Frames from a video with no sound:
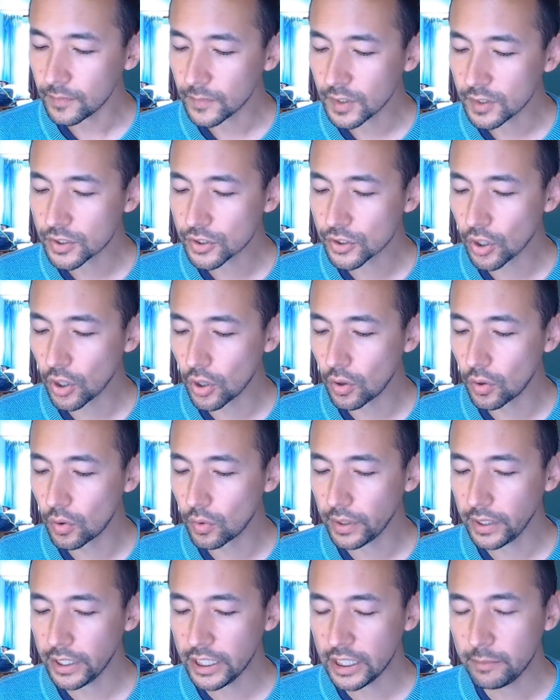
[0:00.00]

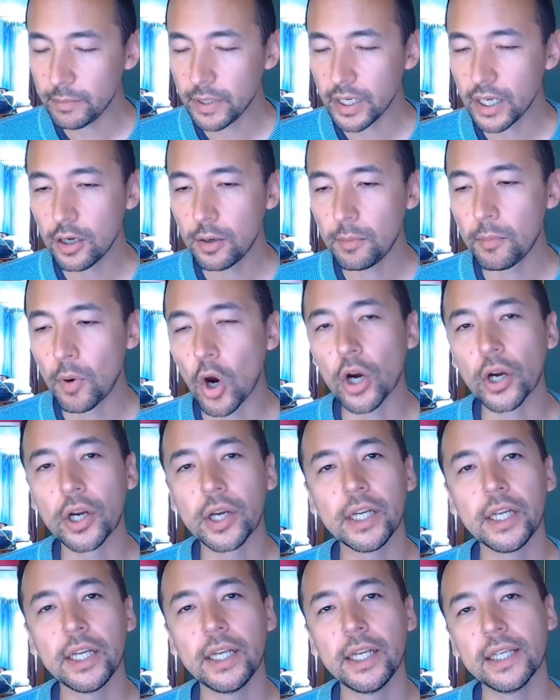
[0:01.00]
So email
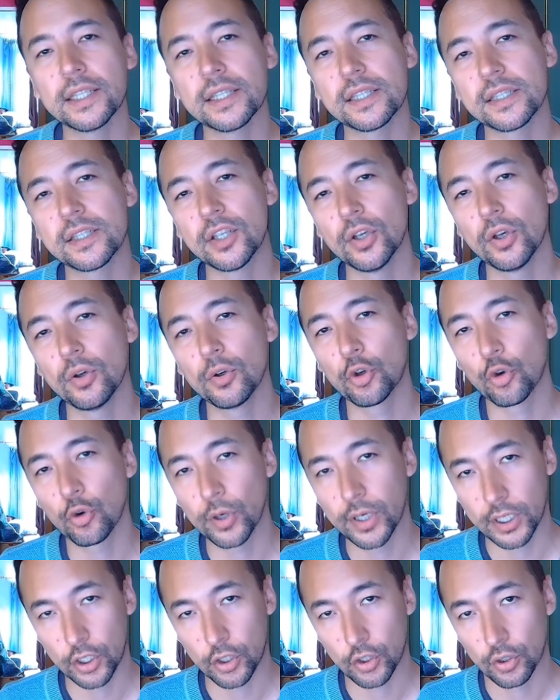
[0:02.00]
marketing is still
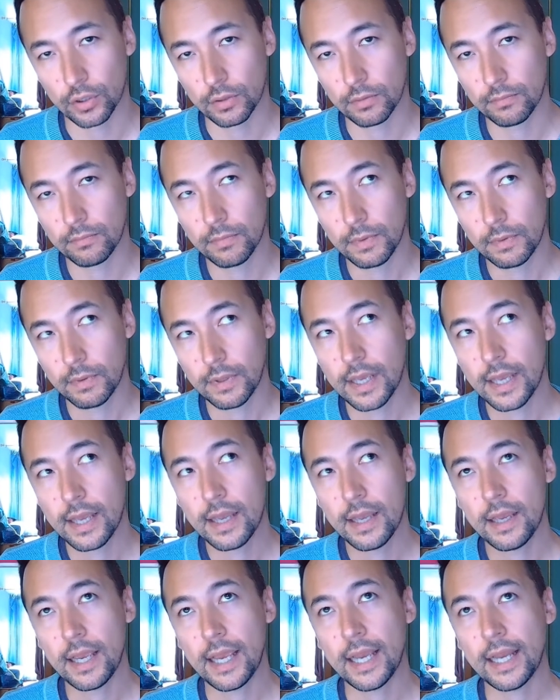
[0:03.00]
critical,
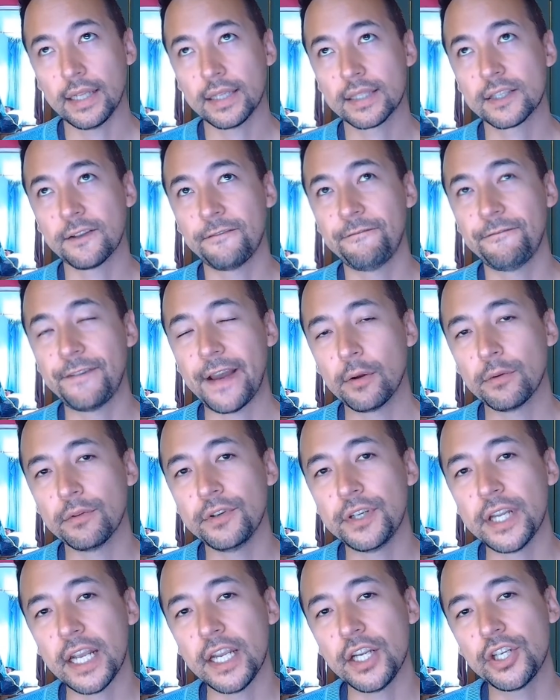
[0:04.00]
and it's the
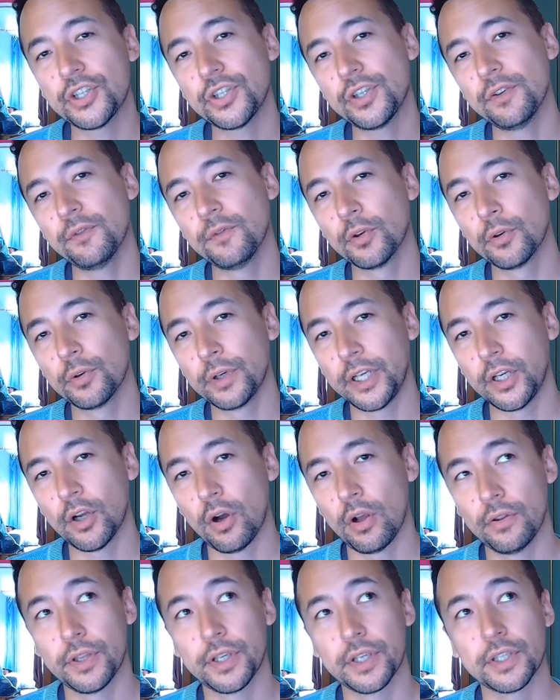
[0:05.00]
foundation of learning
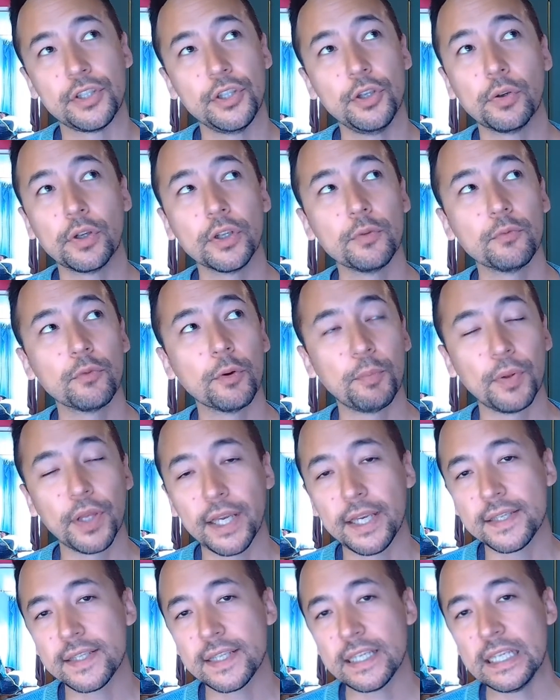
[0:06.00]
all this. You can
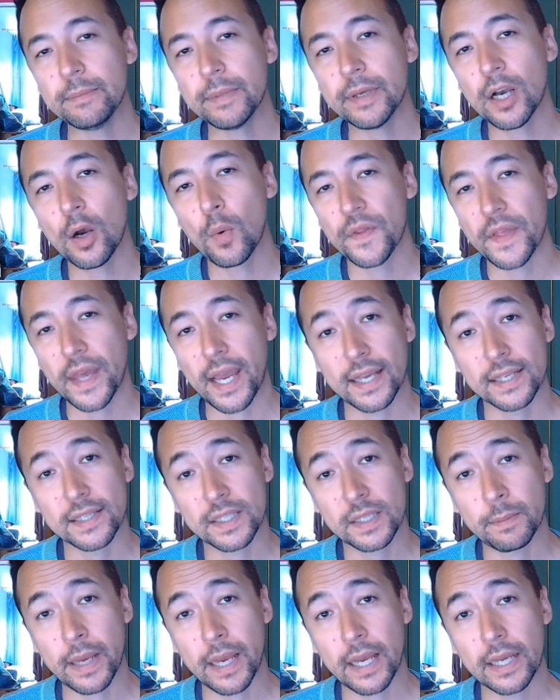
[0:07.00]
replace email with
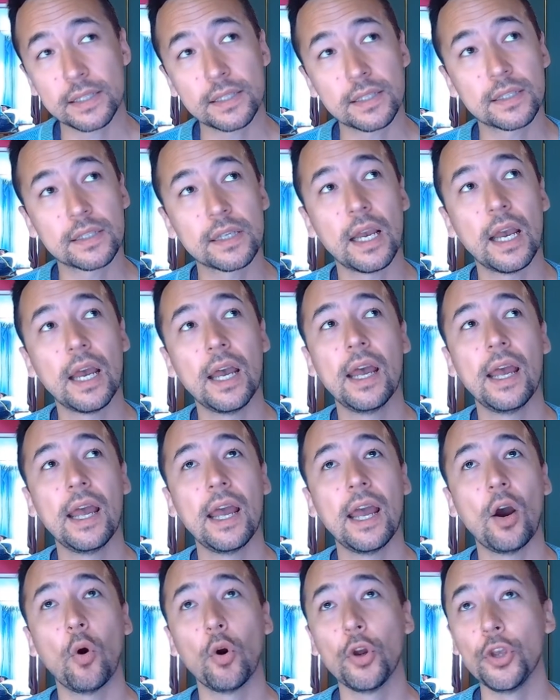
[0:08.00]
SMS,
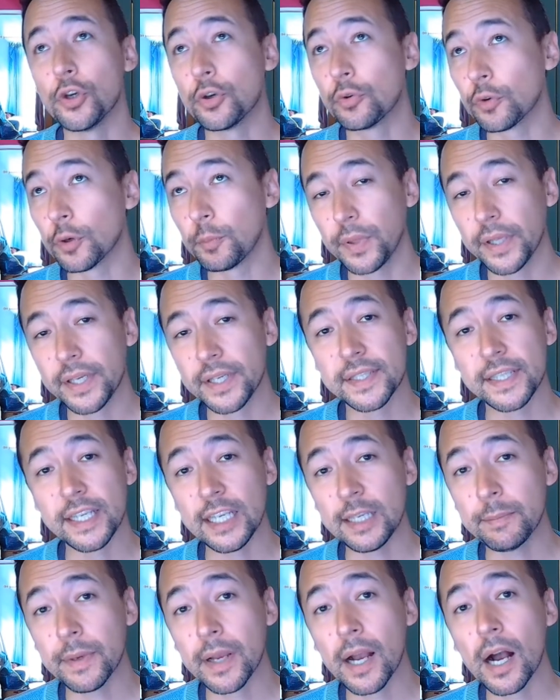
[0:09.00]
you can replace
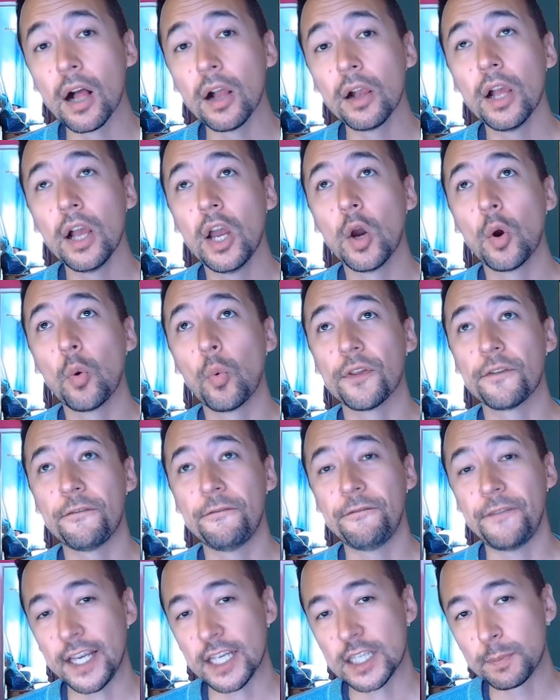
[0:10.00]
email with
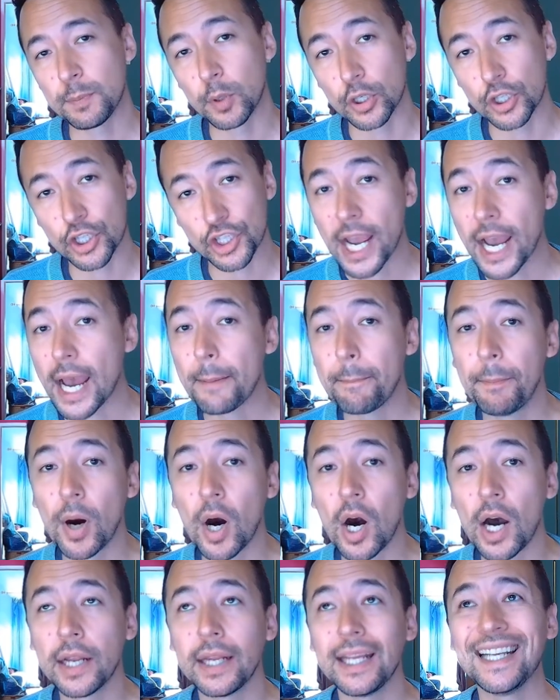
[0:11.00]
Facebook
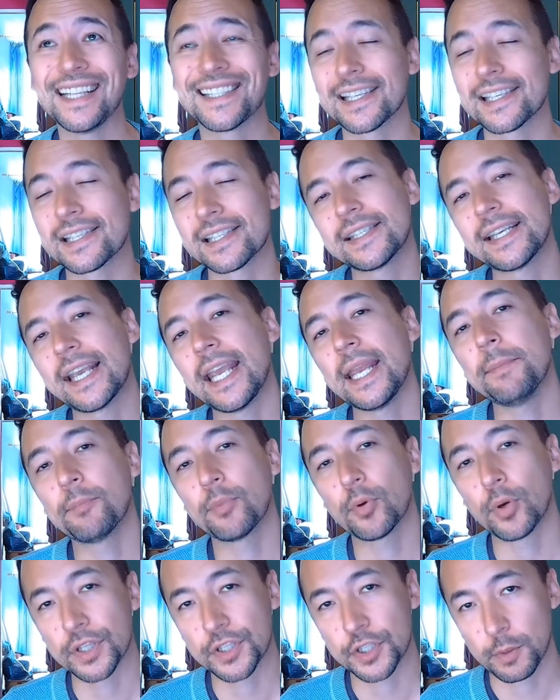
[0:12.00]
chatbot. It's the same
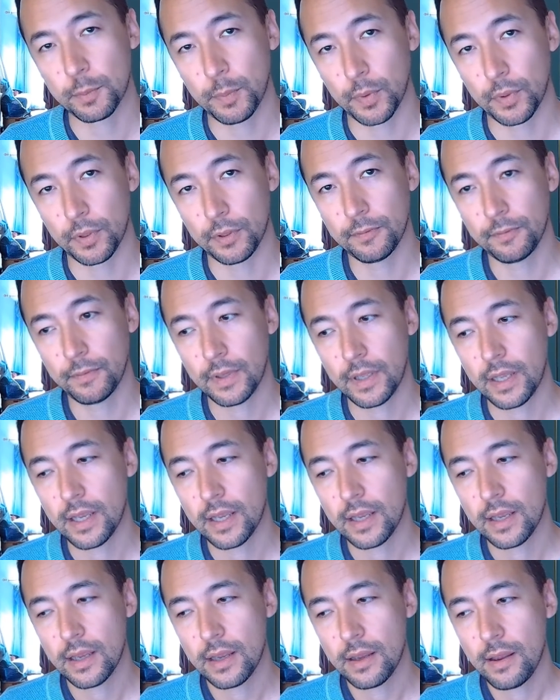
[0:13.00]
principle,
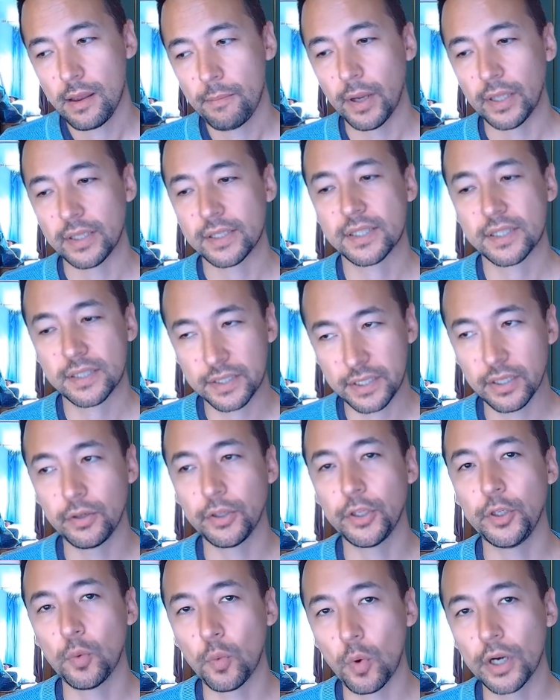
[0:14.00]
but still
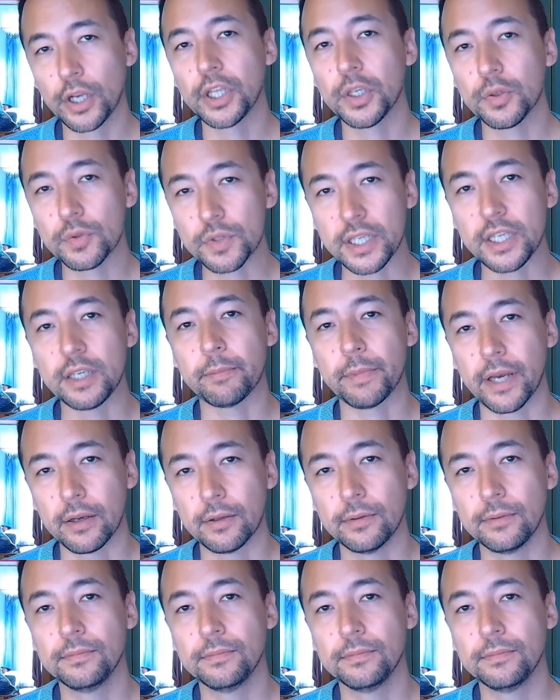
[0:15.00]
you want to use email.